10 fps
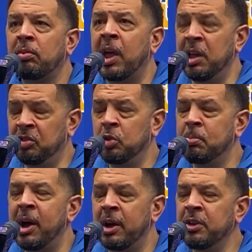as do
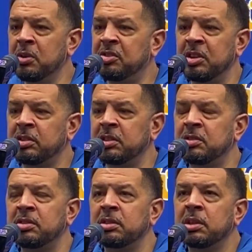my other
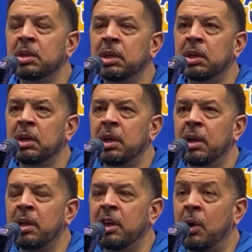assistants.
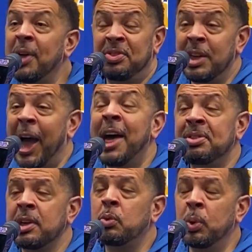You know, I think
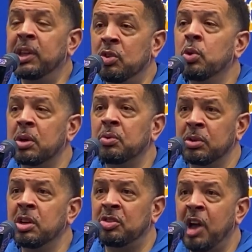we do a
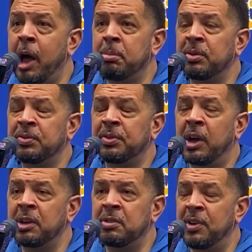good job
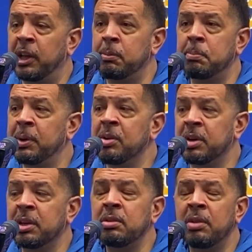of development,
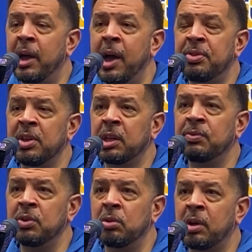period. I think if
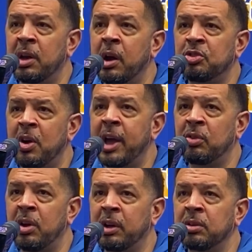you look at our track
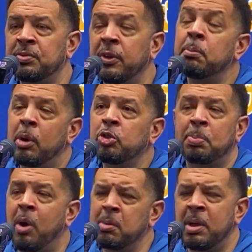record, for the most
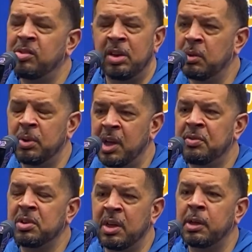part, I'm not saying with
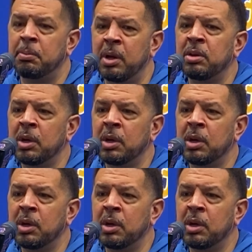everything, but,